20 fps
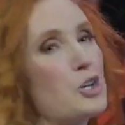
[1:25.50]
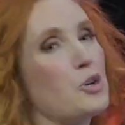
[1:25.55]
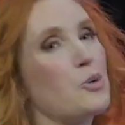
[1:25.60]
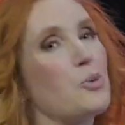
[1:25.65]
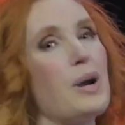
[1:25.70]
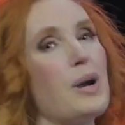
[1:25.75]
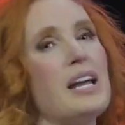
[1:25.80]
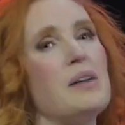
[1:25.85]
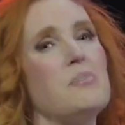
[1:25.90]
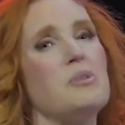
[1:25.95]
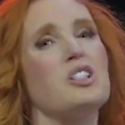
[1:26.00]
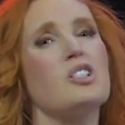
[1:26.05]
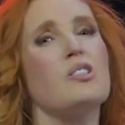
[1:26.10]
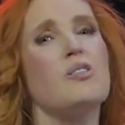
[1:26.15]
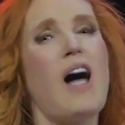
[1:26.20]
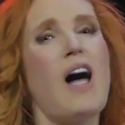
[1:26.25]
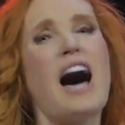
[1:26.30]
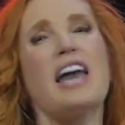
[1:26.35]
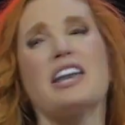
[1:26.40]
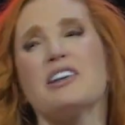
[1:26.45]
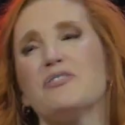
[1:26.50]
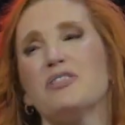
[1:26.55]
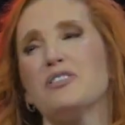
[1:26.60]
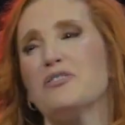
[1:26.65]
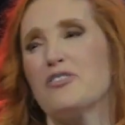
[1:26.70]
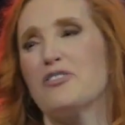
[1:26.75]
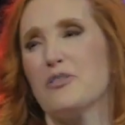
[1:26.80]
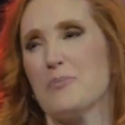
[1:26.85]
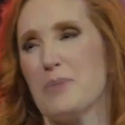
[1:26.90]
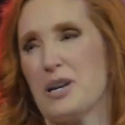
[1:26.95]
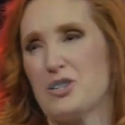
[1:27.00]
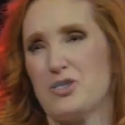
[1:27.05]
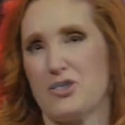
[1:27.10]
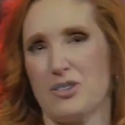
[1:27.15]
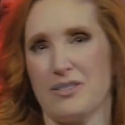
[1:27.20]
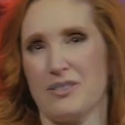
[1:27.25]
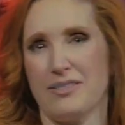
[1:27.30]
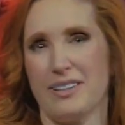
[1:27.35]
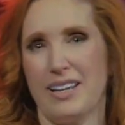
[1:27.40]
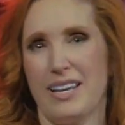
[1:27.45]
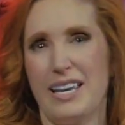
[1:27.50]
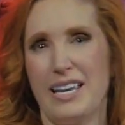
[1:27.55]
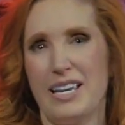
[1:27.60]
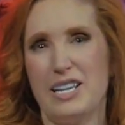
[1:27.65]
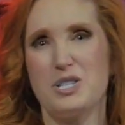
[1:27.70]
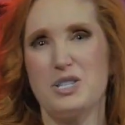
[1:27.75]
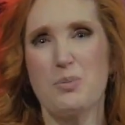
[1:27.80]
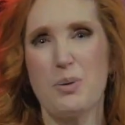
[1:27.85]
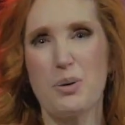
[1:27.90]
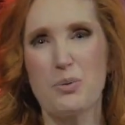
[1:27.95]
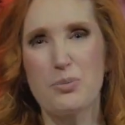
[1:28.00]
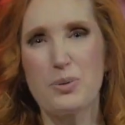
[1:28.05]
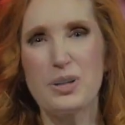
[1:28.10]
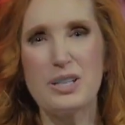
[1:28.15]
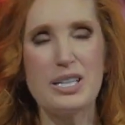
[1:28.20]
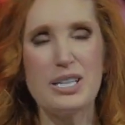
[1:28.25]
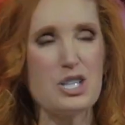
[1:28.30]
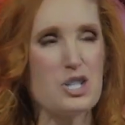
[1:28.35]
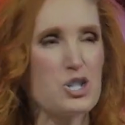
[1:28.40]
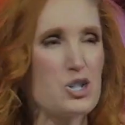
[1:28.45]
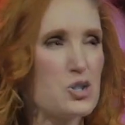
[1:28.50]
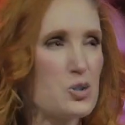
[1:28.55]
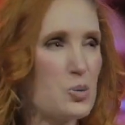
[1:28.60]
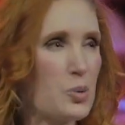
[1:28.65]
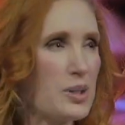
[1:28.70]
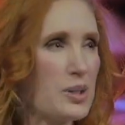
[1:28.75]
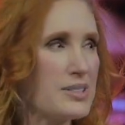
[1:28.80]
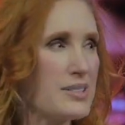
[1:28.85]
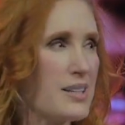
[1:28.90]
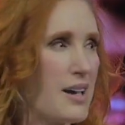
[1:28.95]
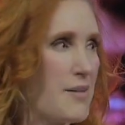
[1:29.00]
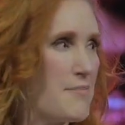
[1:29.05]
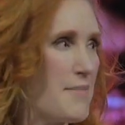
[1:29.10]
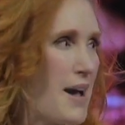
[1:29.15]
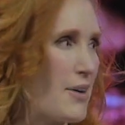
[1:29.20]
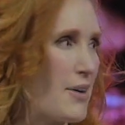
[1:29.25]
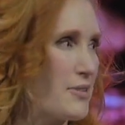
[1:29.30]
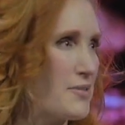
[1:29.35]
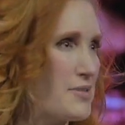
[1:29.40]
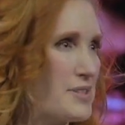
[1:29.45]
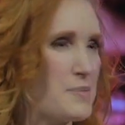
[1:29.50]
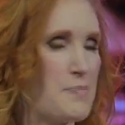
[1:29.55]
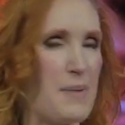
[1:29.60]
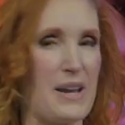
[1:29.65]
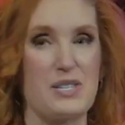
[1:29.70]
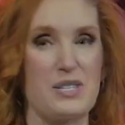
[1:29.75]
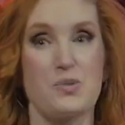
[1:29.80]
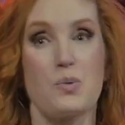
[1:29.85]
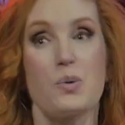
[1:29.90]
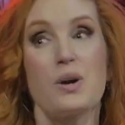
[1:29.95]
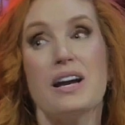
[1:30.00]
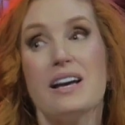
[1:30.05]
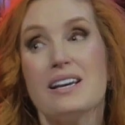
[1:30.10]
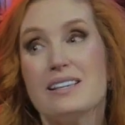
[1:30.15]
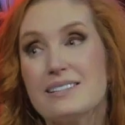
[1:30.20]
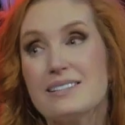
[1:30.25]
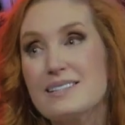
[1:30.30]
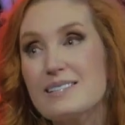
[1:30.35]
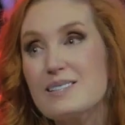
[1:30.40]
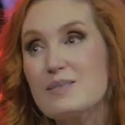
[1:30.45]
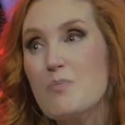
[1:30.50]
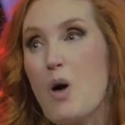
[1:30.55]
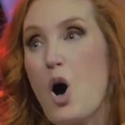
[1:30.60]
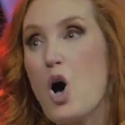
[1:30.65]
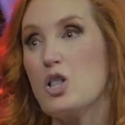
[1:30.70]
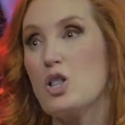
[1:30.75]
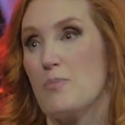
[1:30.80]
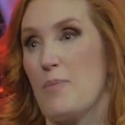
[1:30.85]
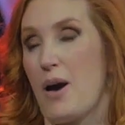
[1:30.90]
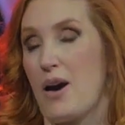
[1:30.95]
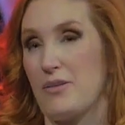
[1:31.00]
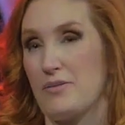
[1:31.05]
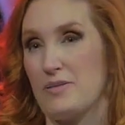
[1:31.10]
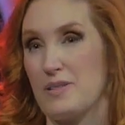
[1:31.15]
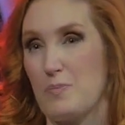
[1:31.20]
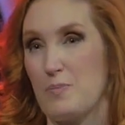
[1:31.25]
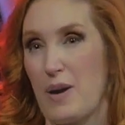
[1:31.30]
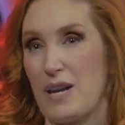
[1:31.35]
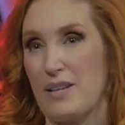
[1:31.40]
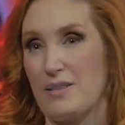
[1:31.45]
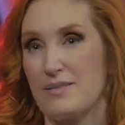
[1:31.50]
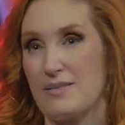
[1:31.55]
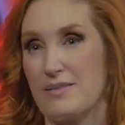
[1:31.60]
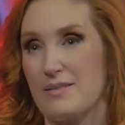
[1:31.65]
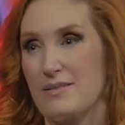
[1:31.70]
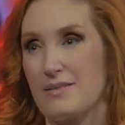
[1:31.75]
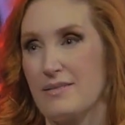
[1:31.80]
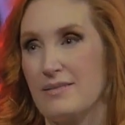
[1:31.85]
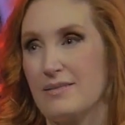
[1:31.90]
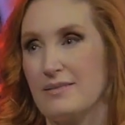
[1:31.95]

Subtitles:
cram a lot of information into a really short amount of space, or a small amount of space.